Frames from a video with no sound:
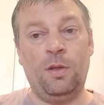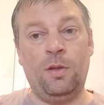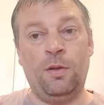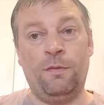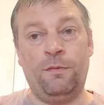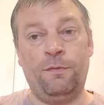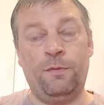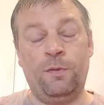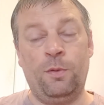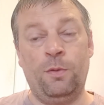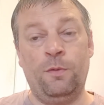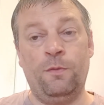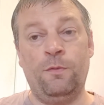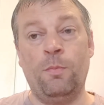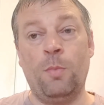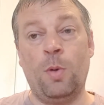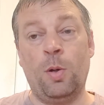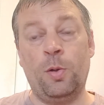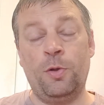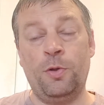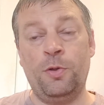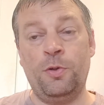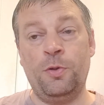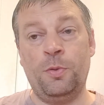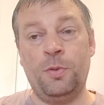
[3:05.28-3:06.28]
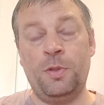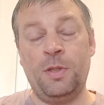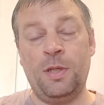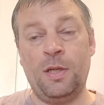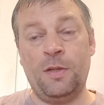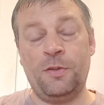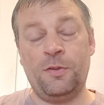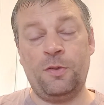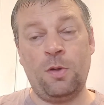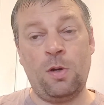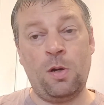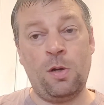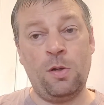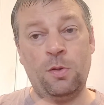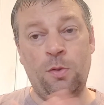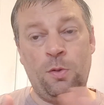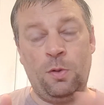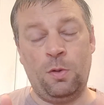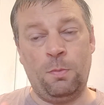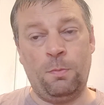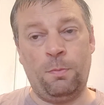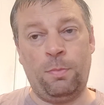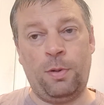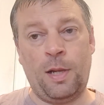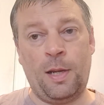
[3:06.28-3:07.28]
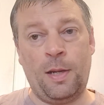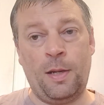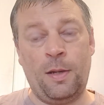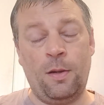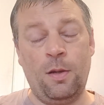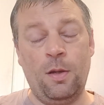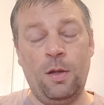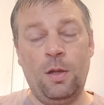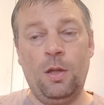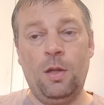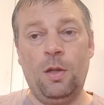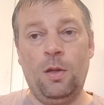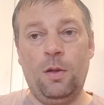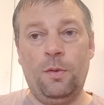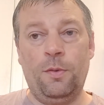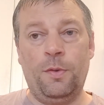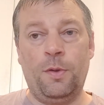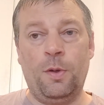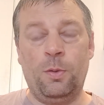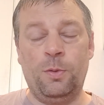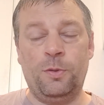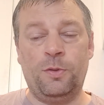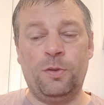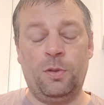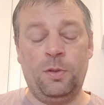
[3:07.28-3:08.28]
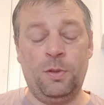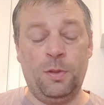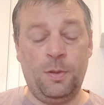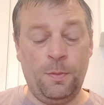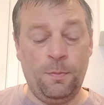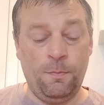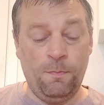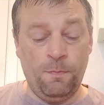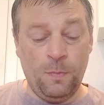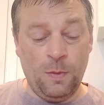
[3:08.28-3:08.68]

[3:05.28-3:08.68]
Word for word: if you've modded your DSi, you can play those on it,